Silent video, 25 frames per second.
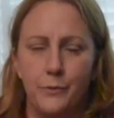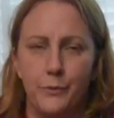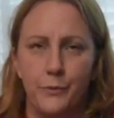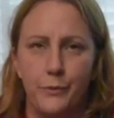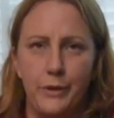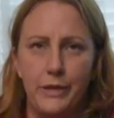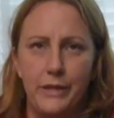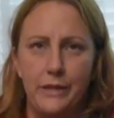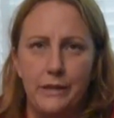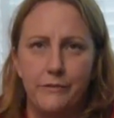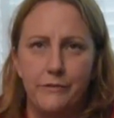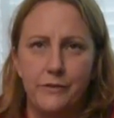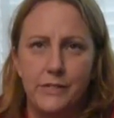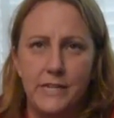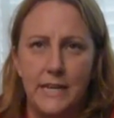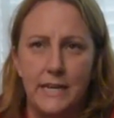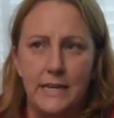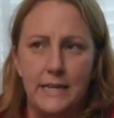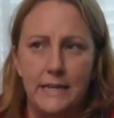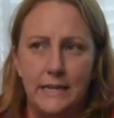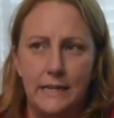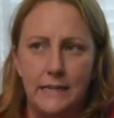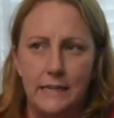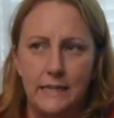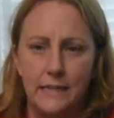We've
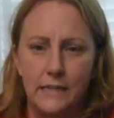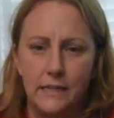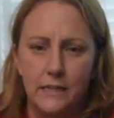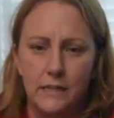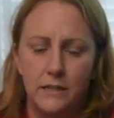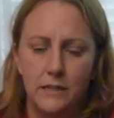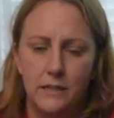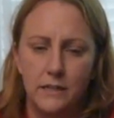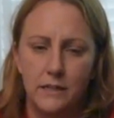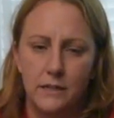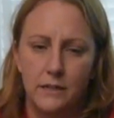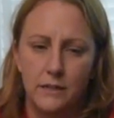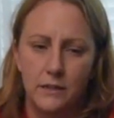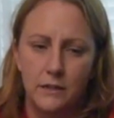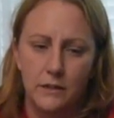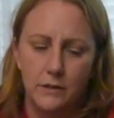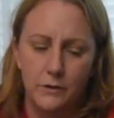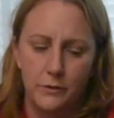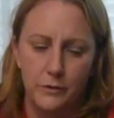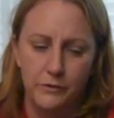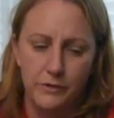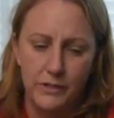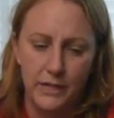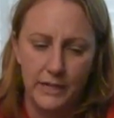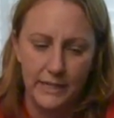done
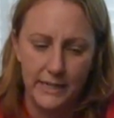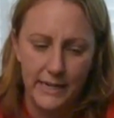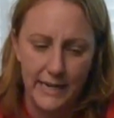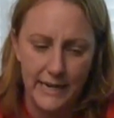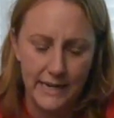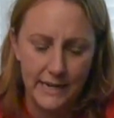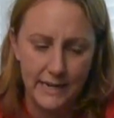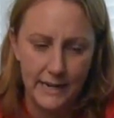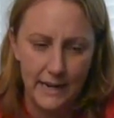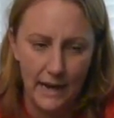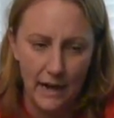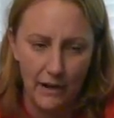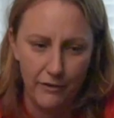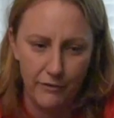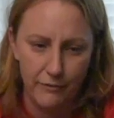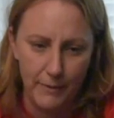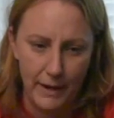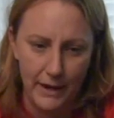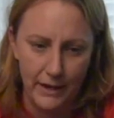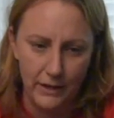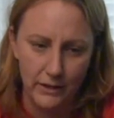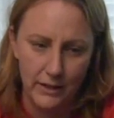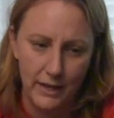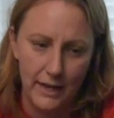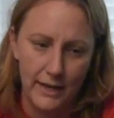an 8.5
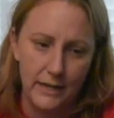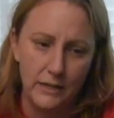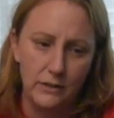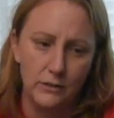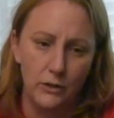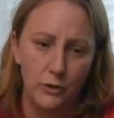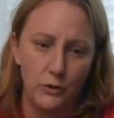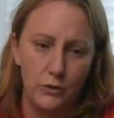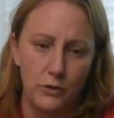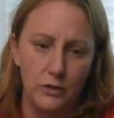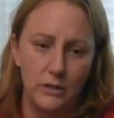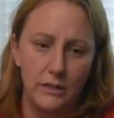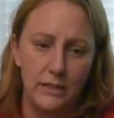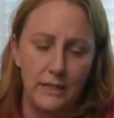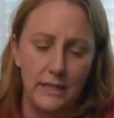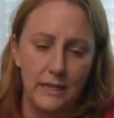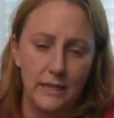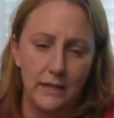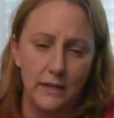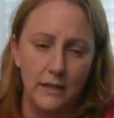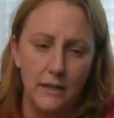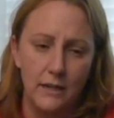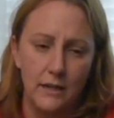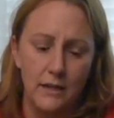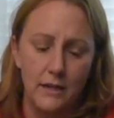mile hike
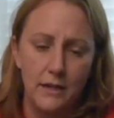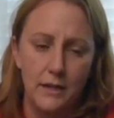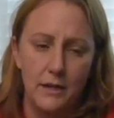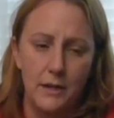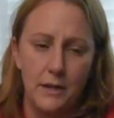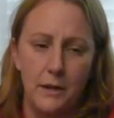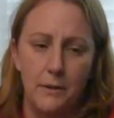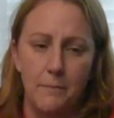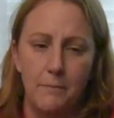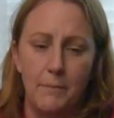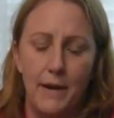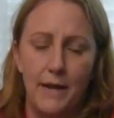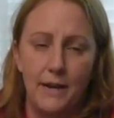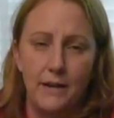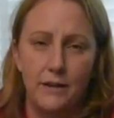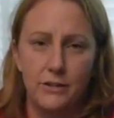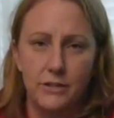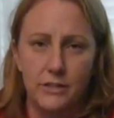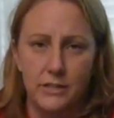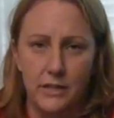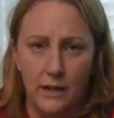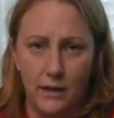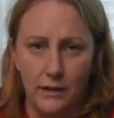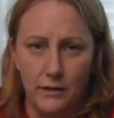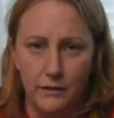locally by
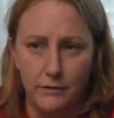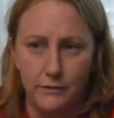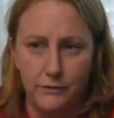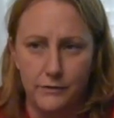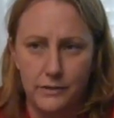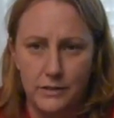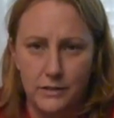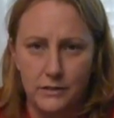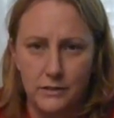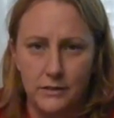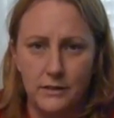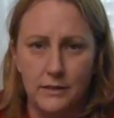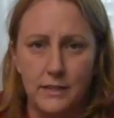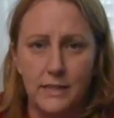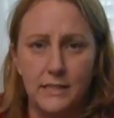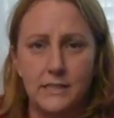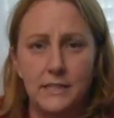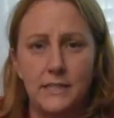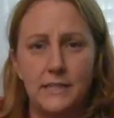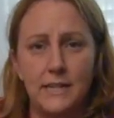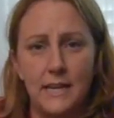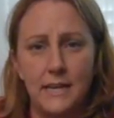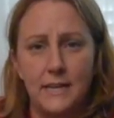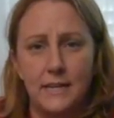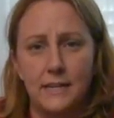ourselves that's
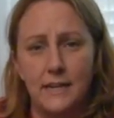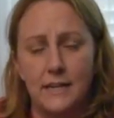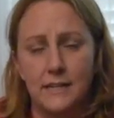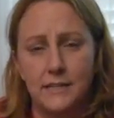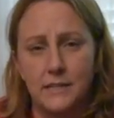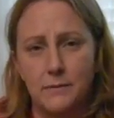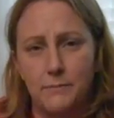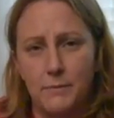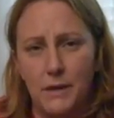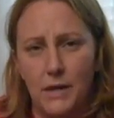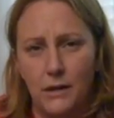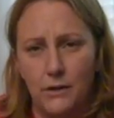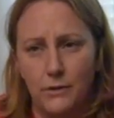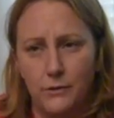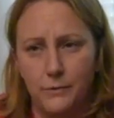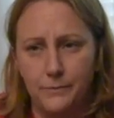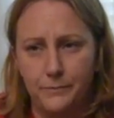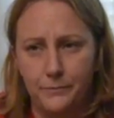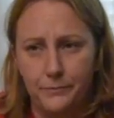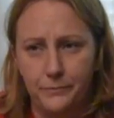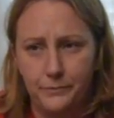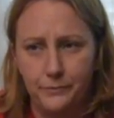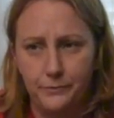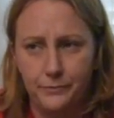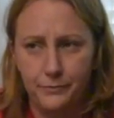taken us about
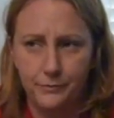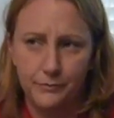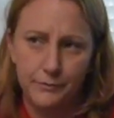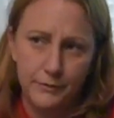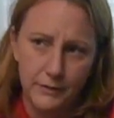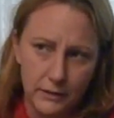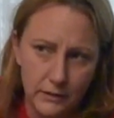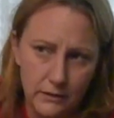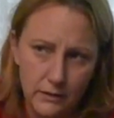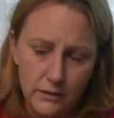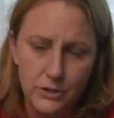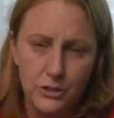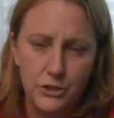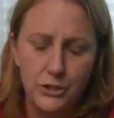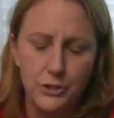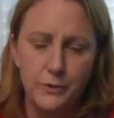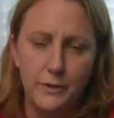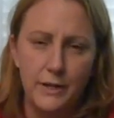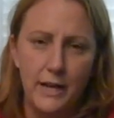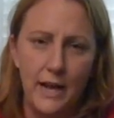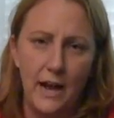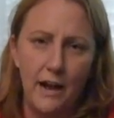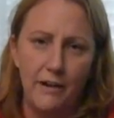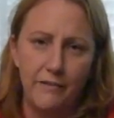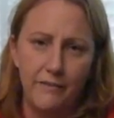
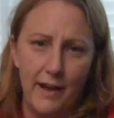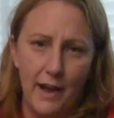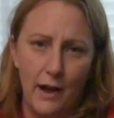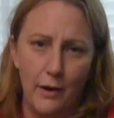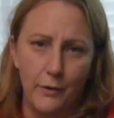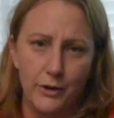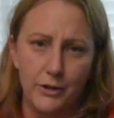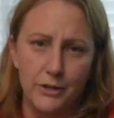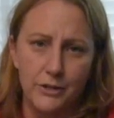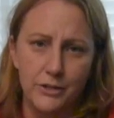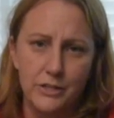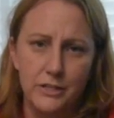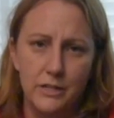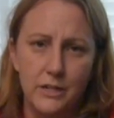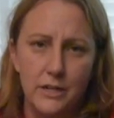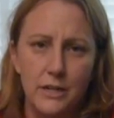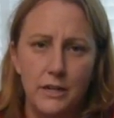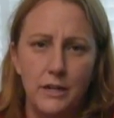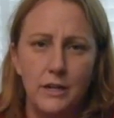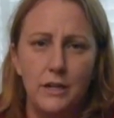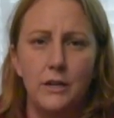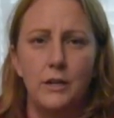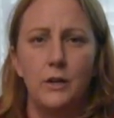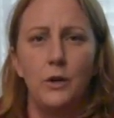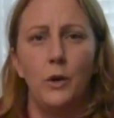2.5 hours.
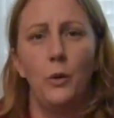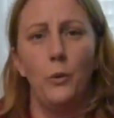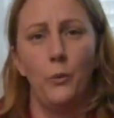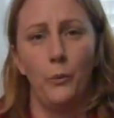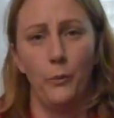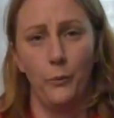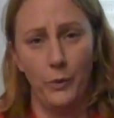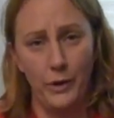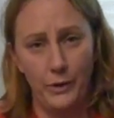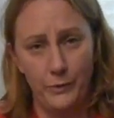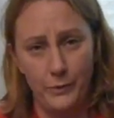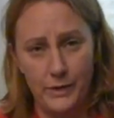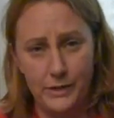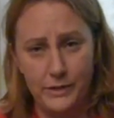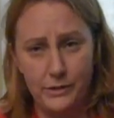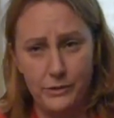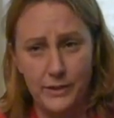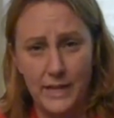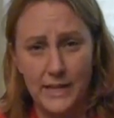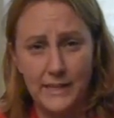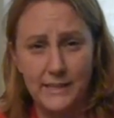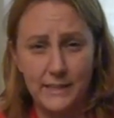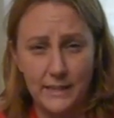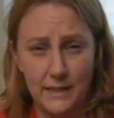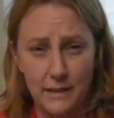When we do
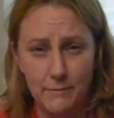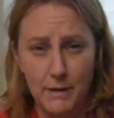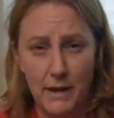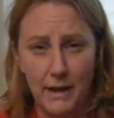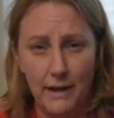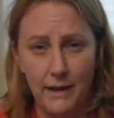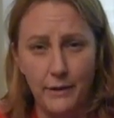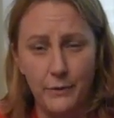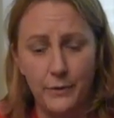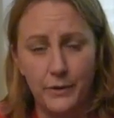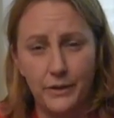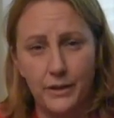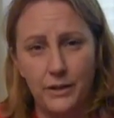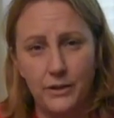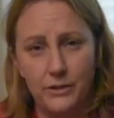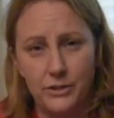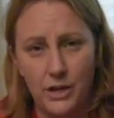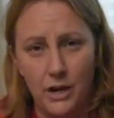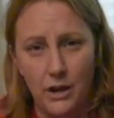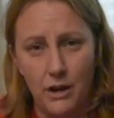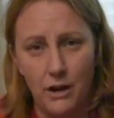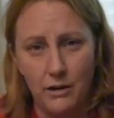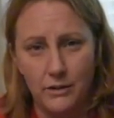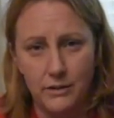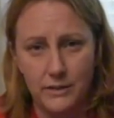that same hike with our
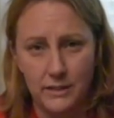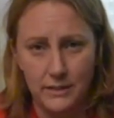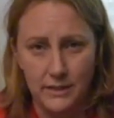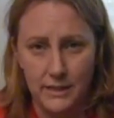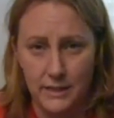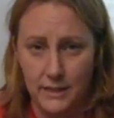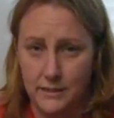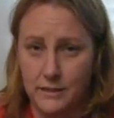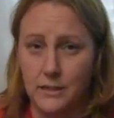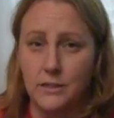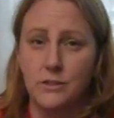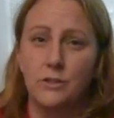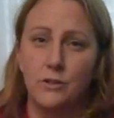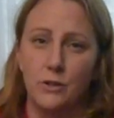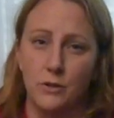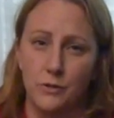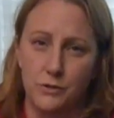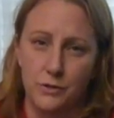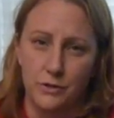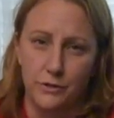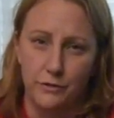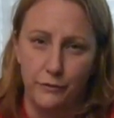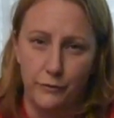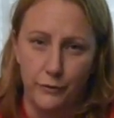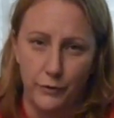dogs, it takes us
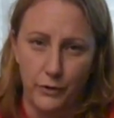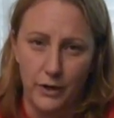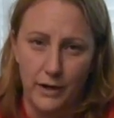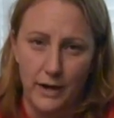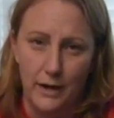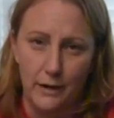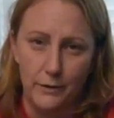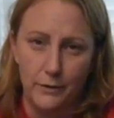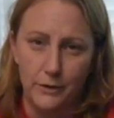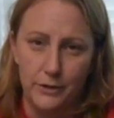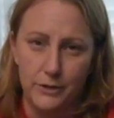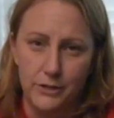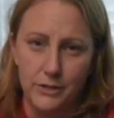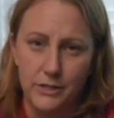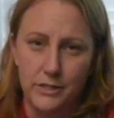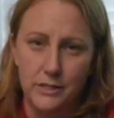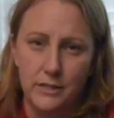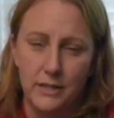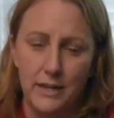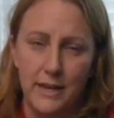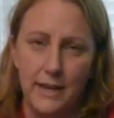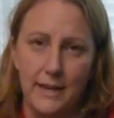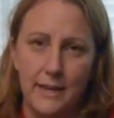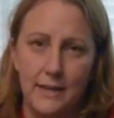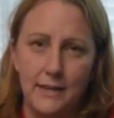closer to 4 hours,
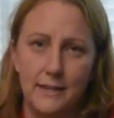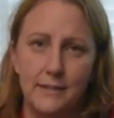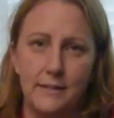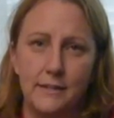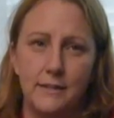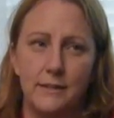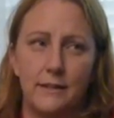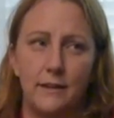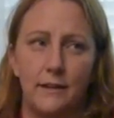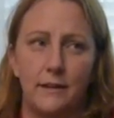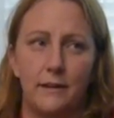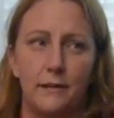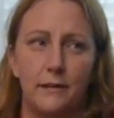and